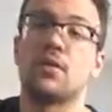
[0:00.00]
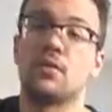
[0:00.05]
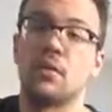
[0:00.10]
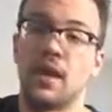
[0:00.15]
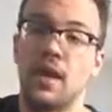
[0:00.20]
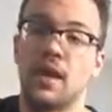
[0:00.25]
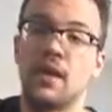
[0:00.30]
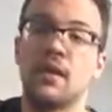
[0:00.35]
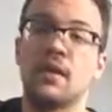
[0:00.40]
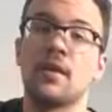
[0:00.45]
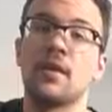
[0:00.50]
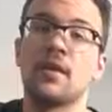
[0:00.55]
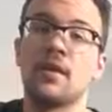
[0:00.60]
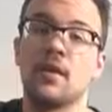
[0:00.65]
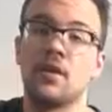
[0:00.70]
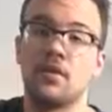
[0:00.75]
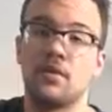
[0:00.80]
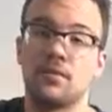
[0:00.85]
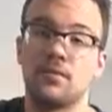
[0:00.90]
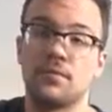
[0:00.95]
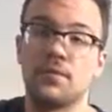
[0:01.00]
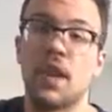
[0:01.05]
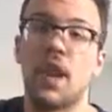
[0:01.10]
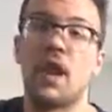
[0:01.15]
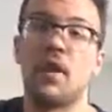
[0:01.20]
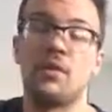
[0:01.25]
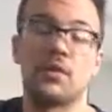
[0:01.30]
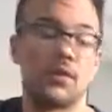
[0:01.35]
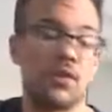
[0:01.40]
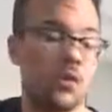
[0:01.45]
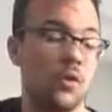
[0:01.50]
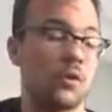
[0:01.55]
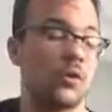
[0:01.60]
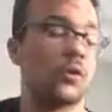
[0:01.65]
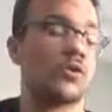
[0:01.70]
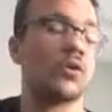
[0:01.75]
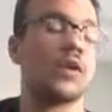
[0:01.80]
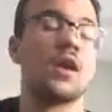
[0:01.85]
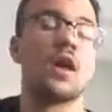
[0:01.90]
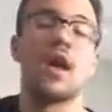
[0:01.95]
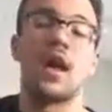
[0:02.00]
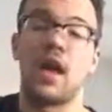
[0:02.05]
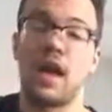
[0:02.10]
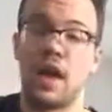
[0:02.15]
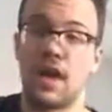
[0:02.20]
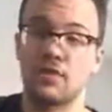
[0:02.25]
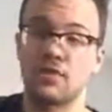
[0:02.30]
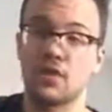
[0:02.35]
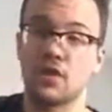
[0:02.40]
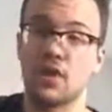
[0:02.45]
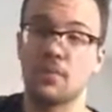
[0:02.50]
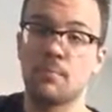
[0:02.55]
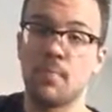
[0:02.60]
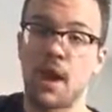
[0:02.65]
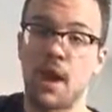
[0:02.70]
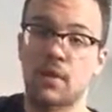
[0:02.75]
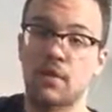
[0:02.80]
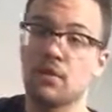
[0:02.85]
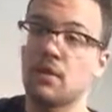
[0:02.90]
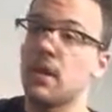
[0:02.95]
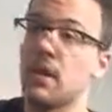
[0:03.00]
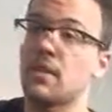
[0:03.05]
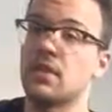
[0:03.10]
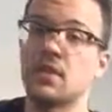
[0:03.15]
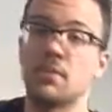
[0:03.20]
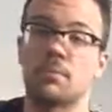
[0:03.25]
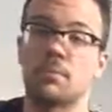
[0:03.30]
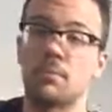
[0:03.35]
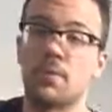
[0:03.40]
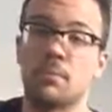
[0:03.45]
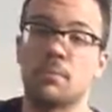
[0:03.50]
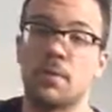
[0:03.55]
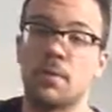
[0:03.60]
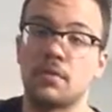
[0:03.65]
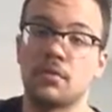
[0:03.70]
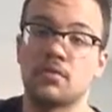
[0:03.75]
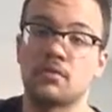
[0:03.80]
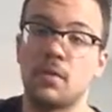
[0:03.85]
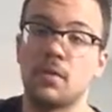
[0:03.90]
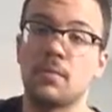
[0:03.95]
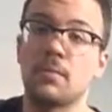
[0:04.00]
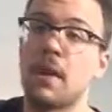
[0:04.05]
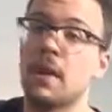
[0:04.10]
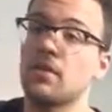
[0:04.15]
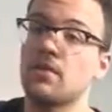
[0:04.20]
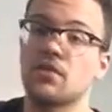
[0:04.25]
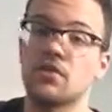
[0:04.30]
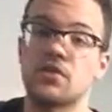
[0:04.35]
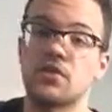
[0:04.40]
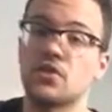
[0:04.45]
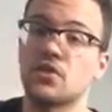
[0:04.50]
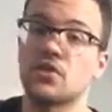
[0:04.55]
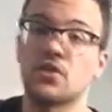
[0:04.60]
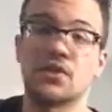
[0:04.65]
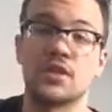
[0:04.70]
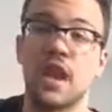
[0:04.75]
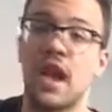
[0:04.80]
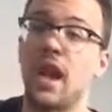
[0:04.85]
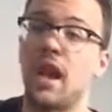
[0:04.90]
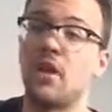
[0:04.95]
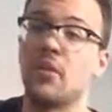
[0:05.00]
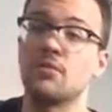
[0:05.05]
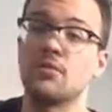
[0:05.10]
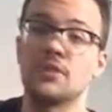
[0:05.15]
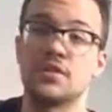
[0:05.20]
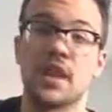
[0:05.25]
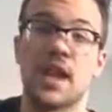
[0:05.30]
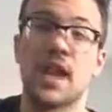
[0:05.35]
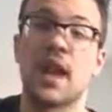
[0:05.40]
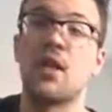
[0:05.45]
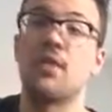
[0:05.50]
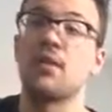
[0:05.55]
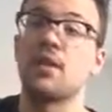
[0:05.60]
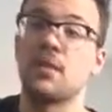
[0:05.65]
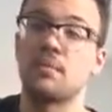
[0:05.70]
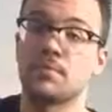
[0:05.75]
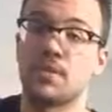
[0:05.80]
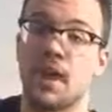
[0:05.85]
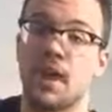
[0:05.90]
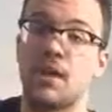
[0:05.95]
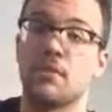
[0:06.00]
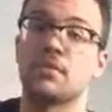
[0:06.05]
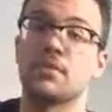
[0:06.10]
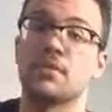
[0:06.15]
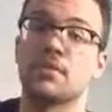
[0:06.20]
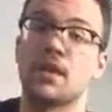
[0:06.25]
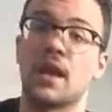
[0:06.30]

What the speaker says: right? Now it goes F sharp minor, and the strumming pattern is just down, down, up, down,